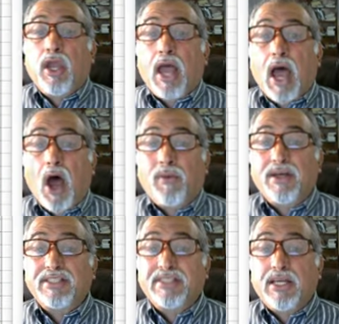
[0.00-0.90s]
how
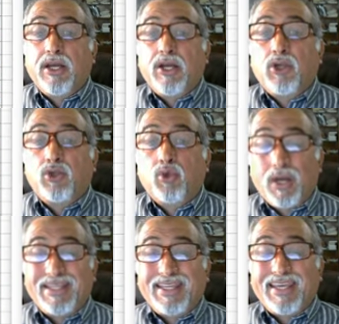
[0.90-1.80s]
much
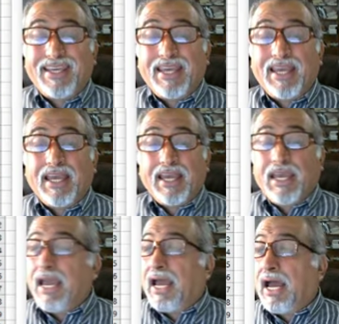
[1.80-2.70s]
20,
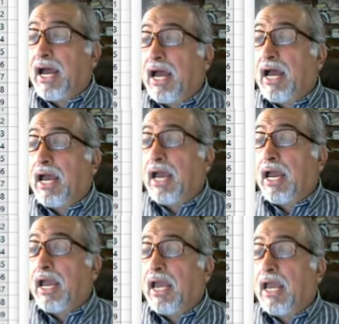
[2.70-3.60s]
uh,